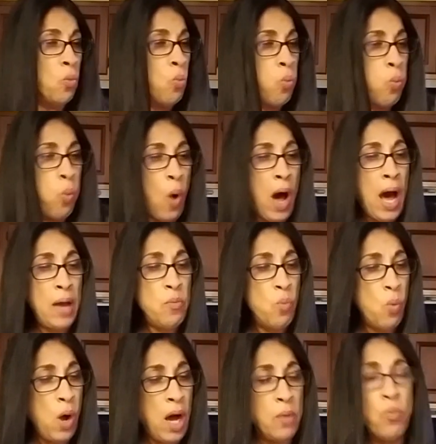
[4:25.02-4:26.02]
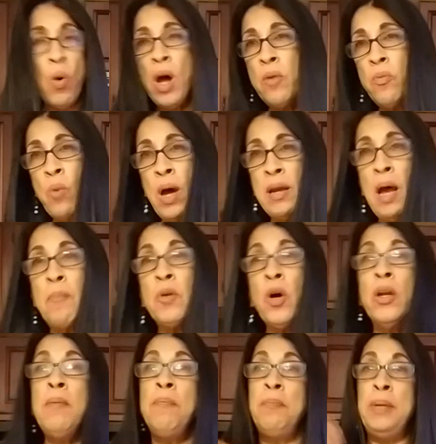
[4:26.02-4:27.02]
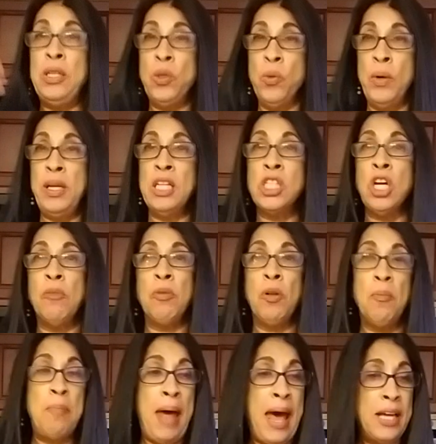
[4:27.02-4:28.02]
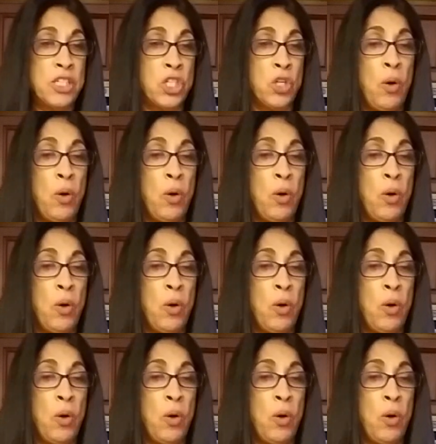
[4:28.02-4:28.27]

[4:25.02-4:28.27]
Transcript: 1, 1, 1, 1. I'm going to be doing a double batch,